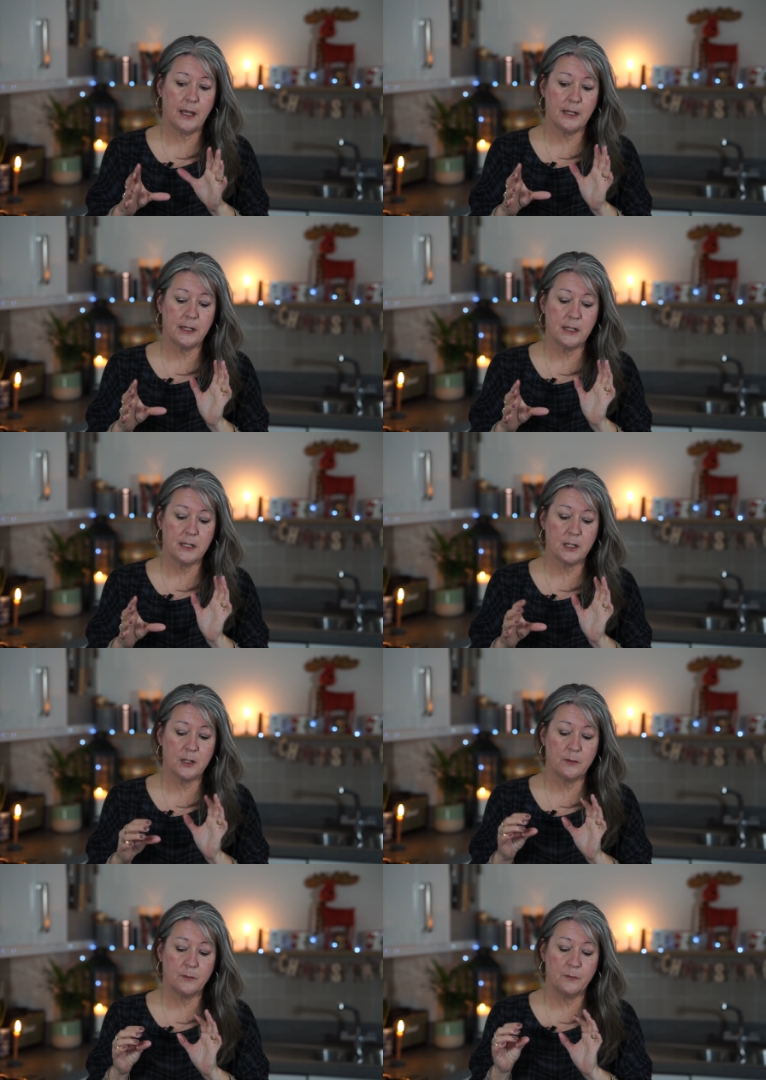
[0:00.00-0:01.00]
and
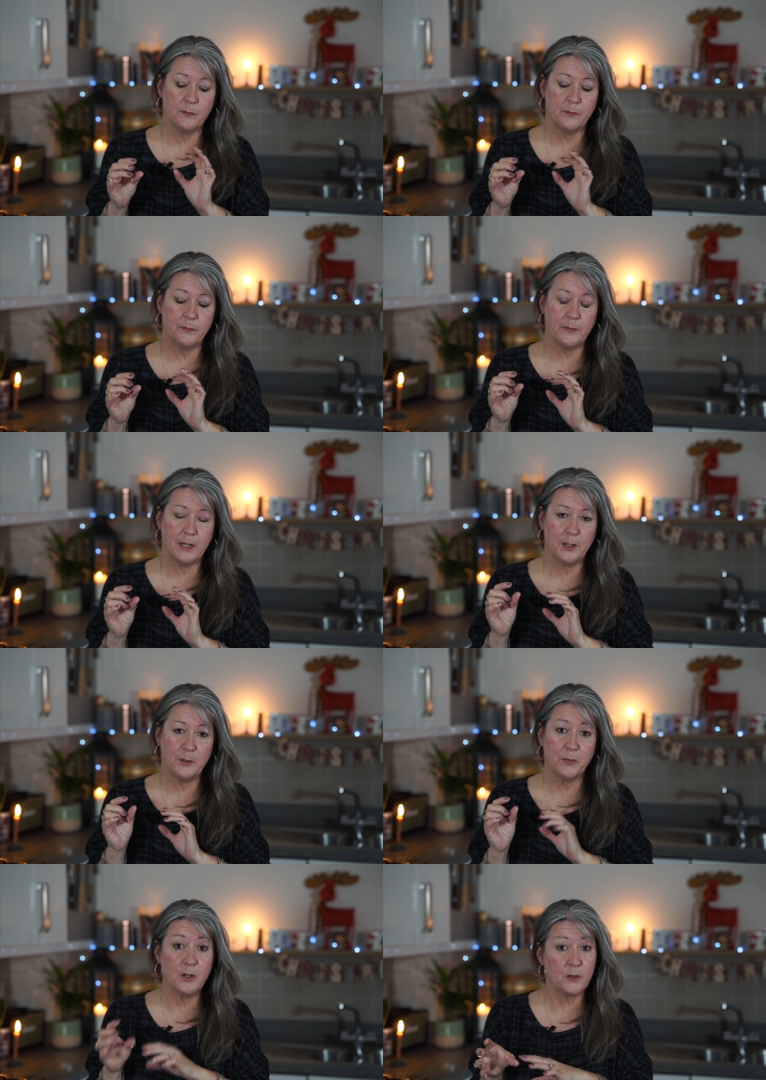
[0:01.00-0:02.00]

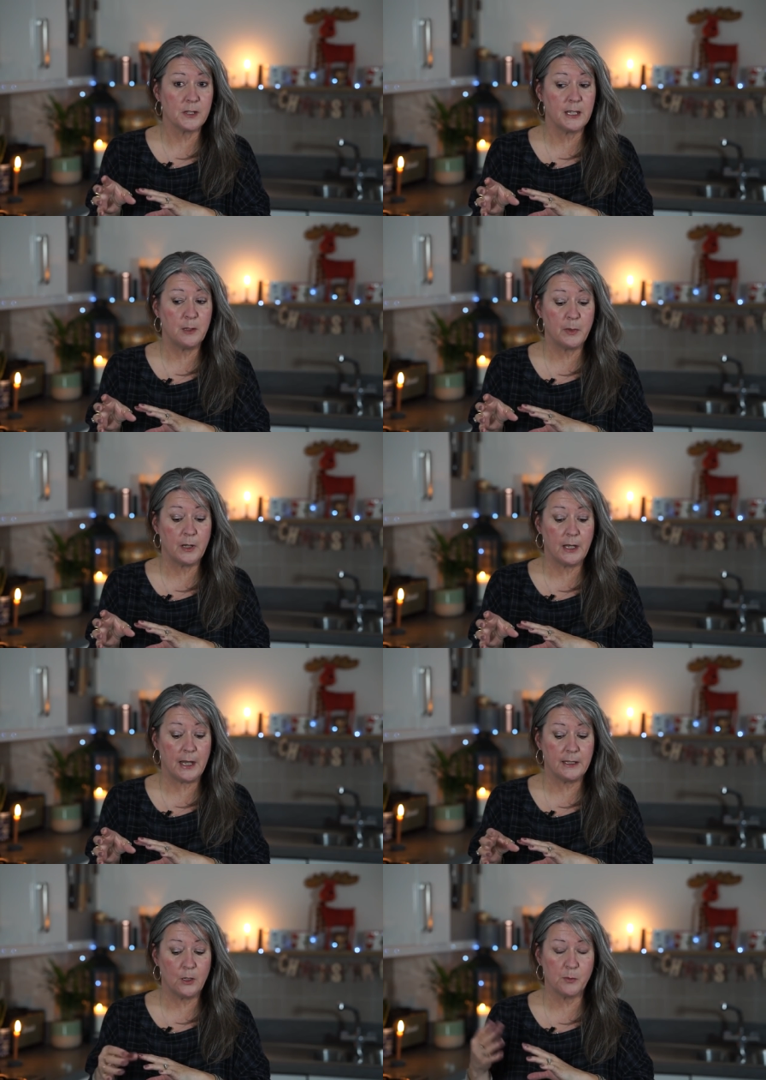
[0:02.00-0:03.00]
a progress keeper
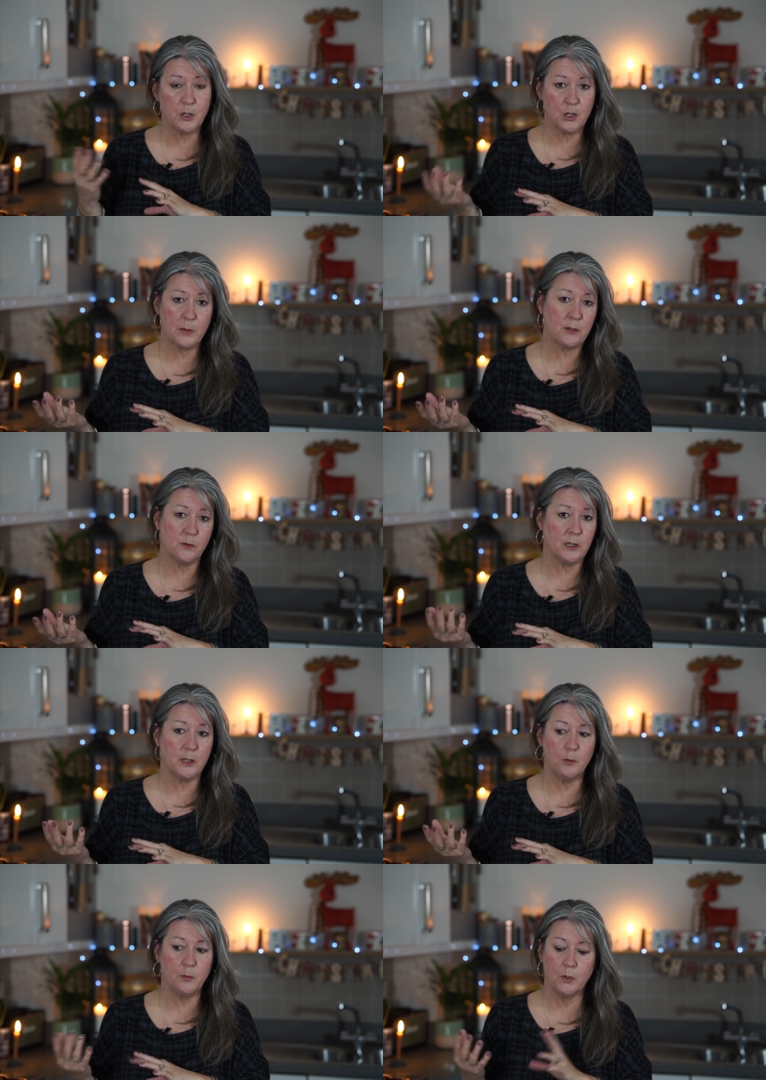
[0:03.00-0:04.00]
and the option to add on a
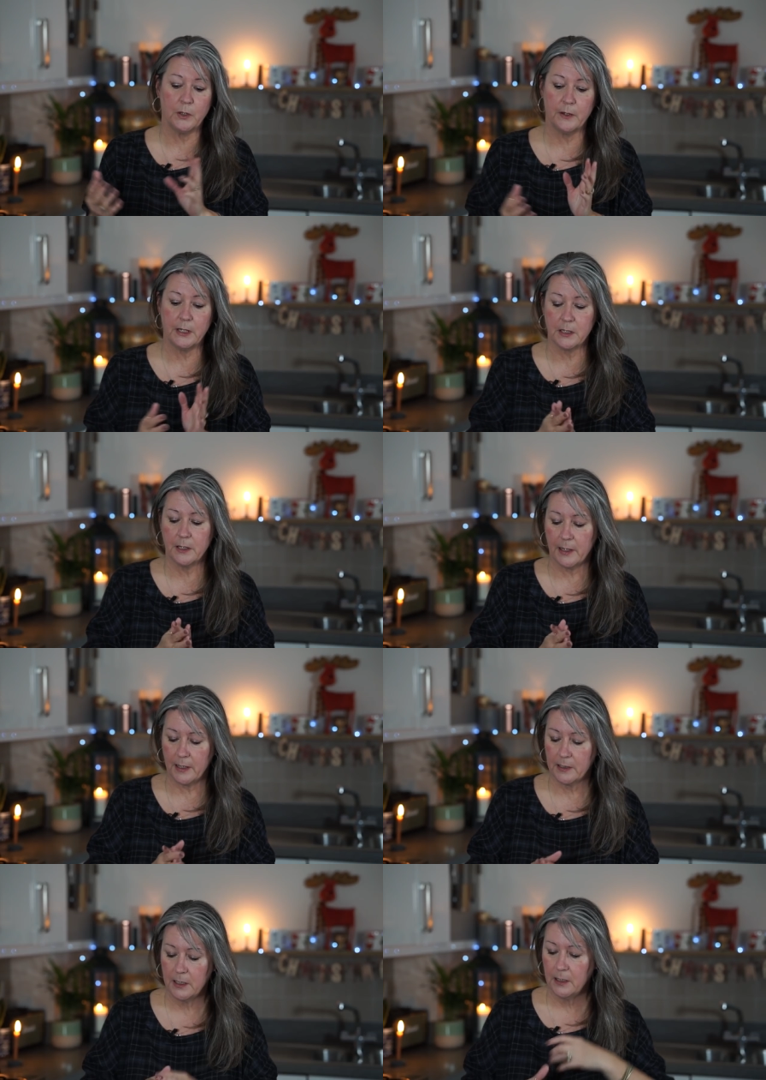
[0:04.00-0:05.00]
notebook and things like
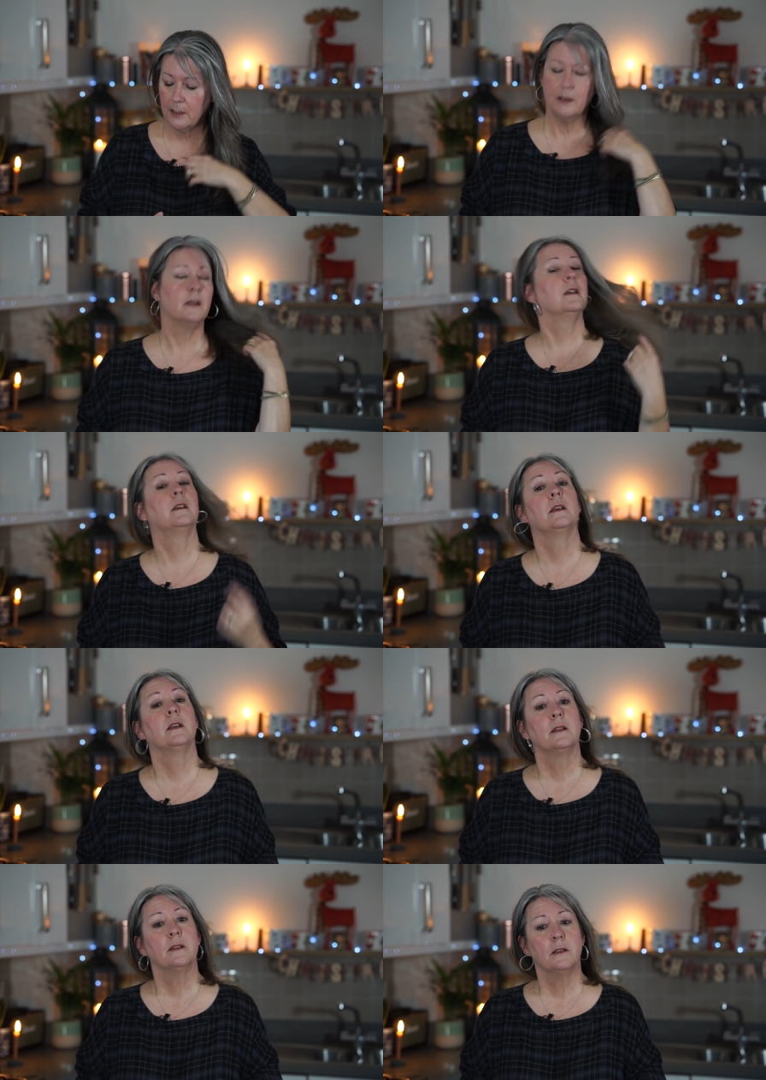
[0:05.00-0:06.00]

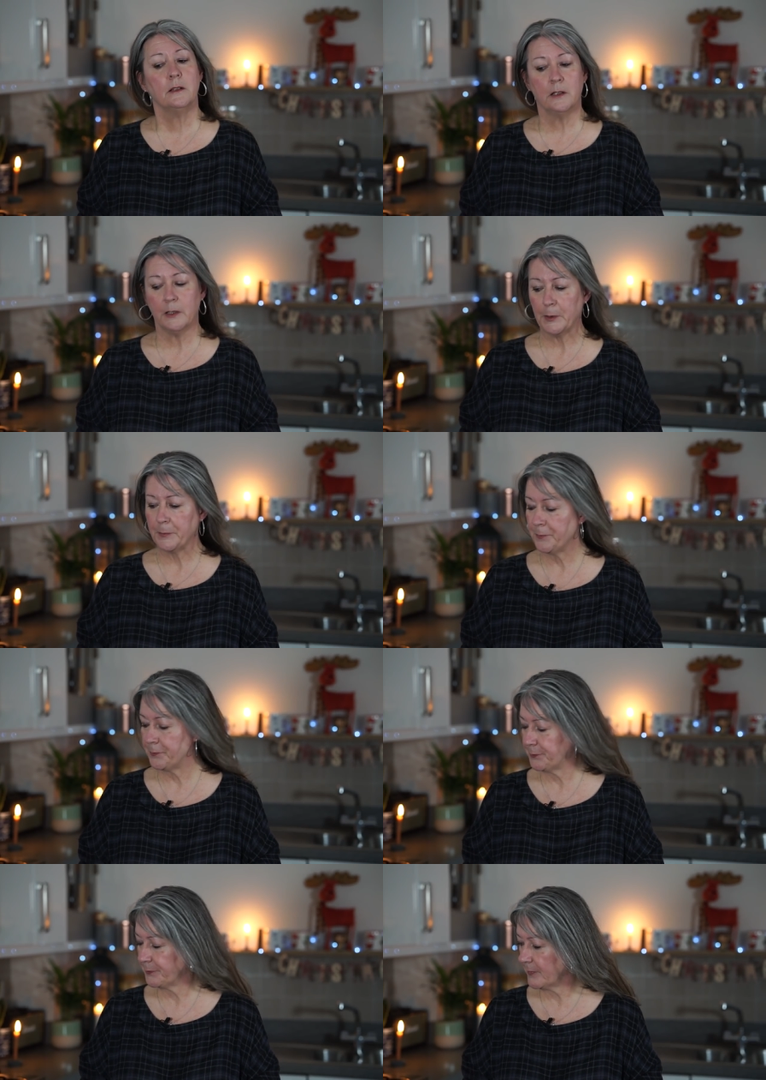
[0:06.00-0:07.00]
that.
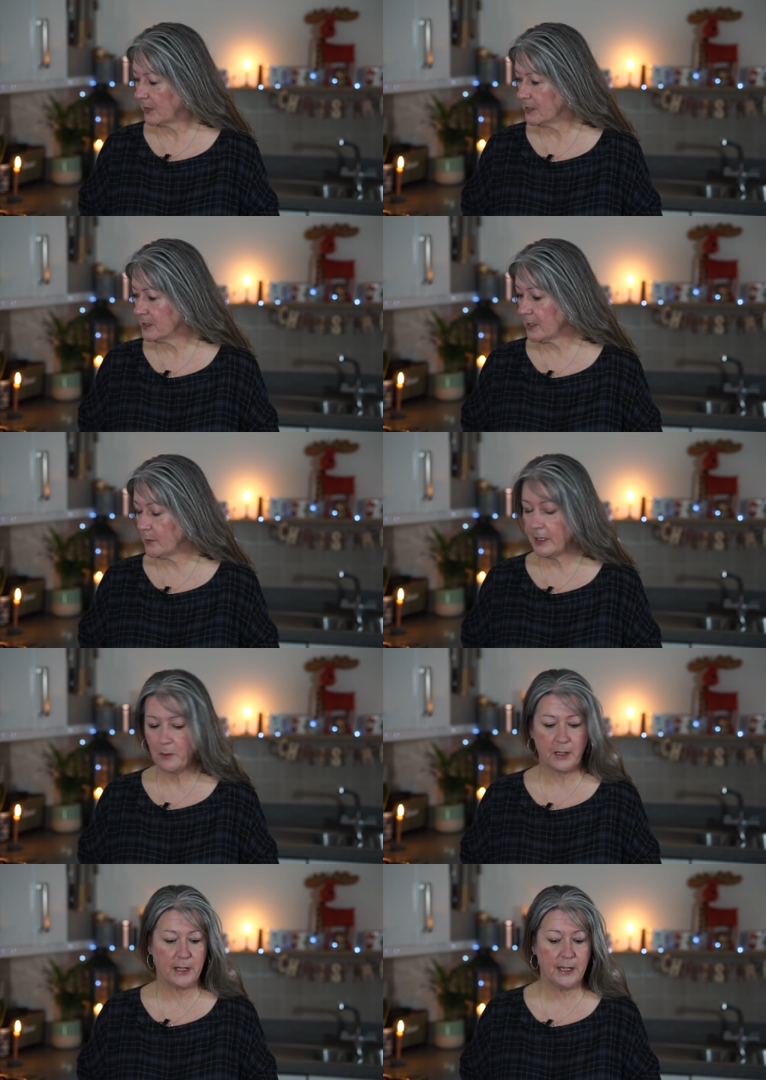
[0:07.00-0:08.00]
So
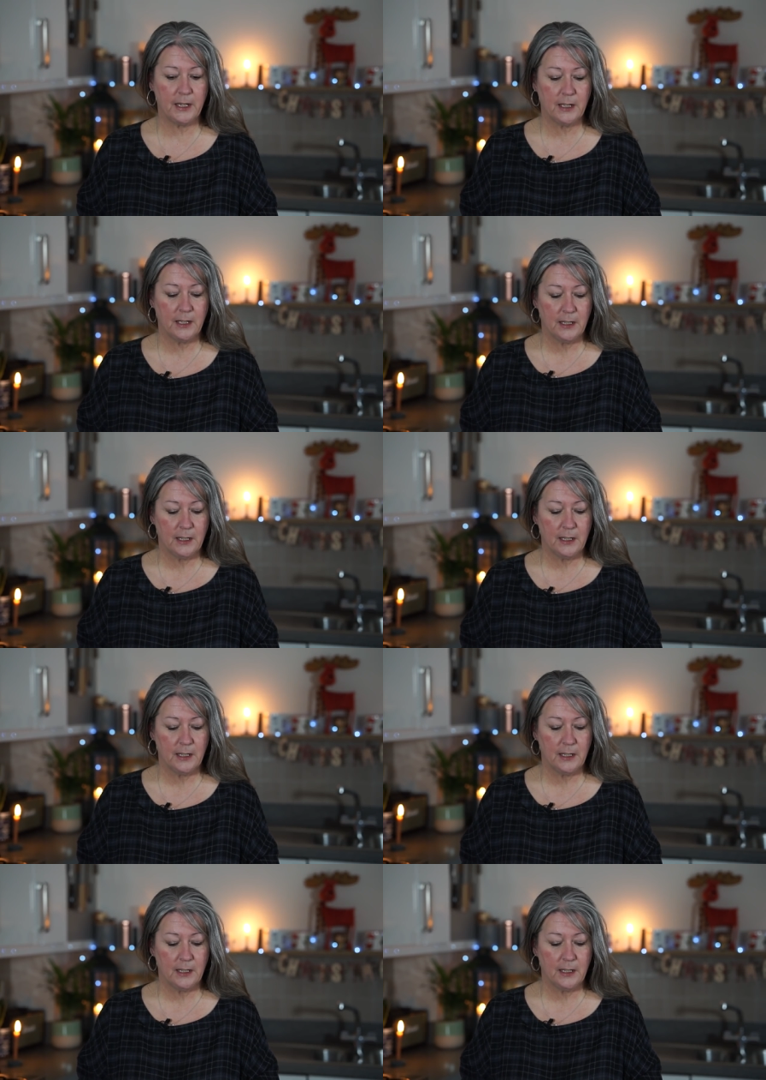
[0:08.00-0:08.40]
anyway,